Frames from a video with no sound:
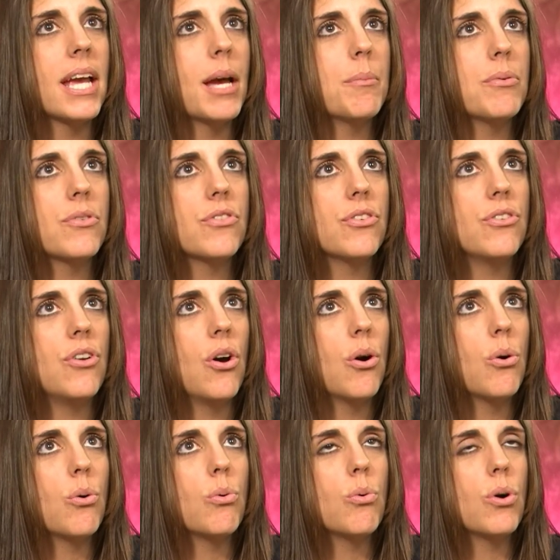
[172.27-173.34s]
able to
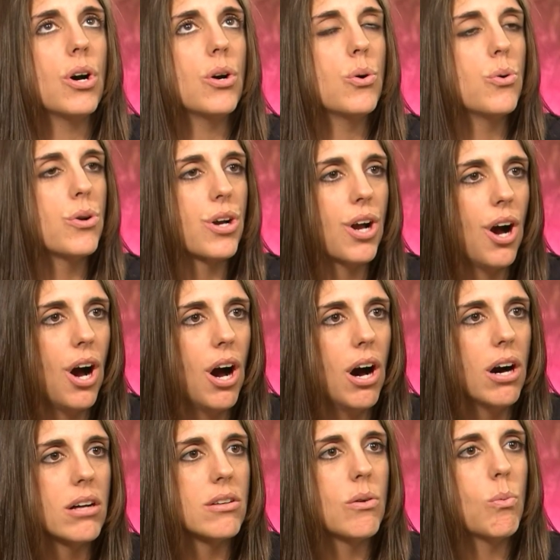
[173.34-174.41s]
know who to
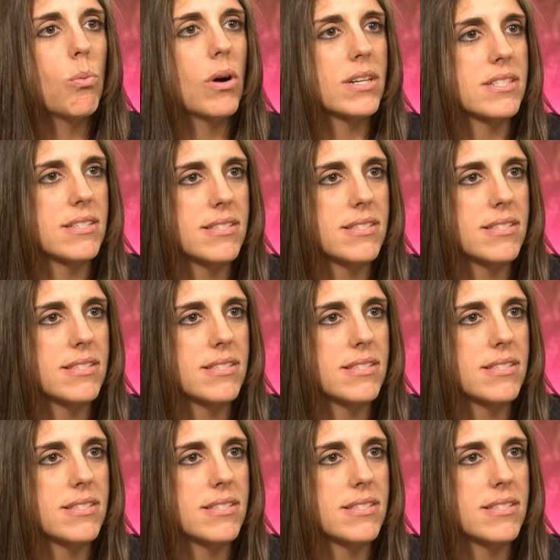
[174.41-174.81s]
call, what to